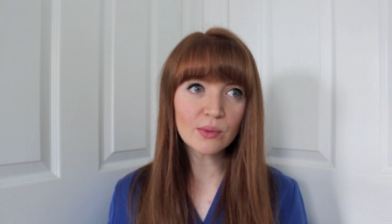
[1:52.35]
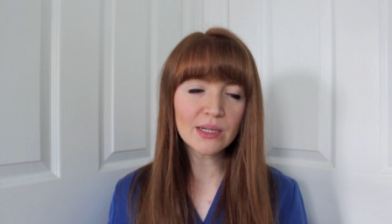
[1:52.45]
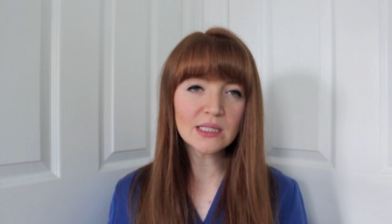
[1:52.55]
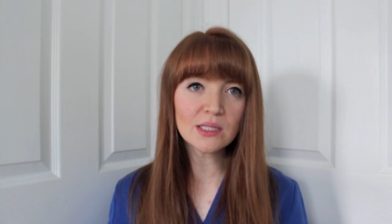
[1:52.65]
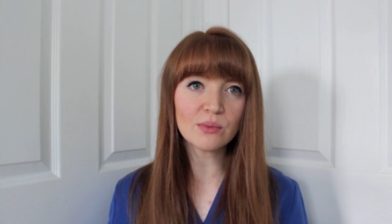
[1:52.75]

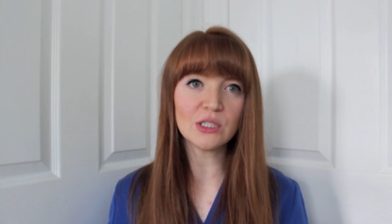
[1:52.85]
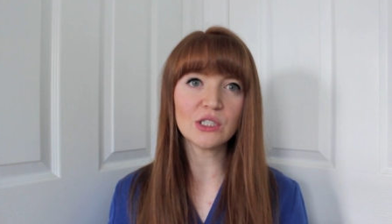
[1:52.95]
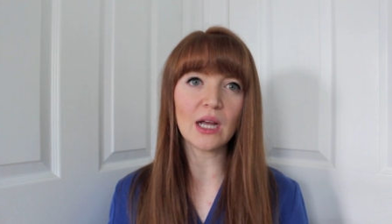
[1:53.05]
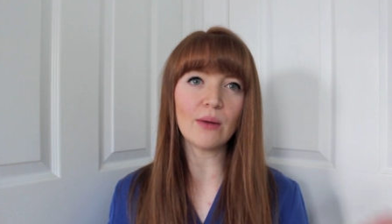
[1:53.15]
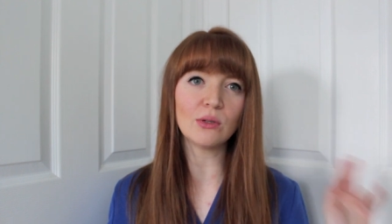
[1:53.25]
points,
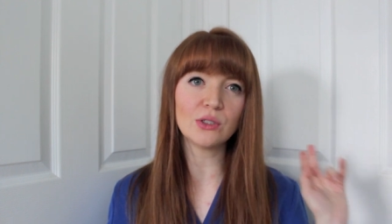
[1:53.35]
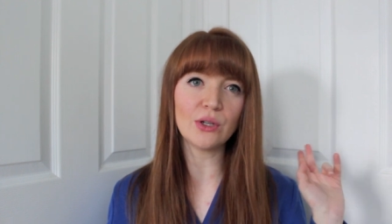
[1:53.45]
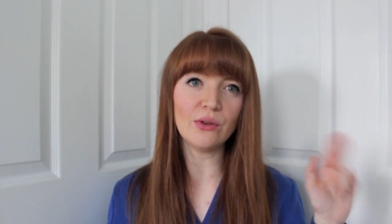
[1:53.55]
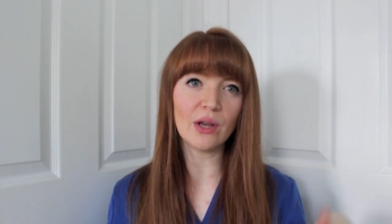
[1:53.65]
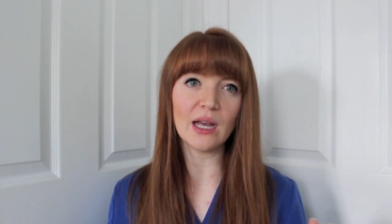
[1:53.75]
which I will
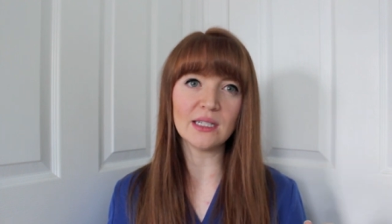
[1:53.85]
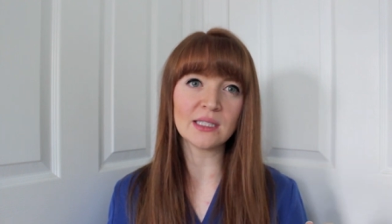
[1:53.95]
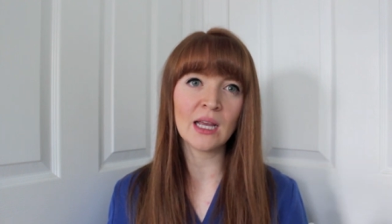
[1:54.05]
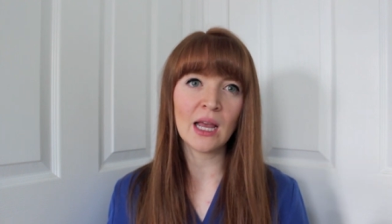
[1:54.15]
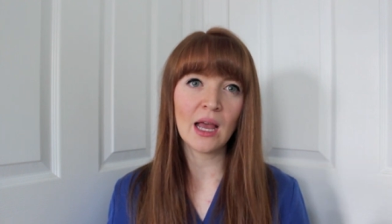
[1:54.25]
show you guys.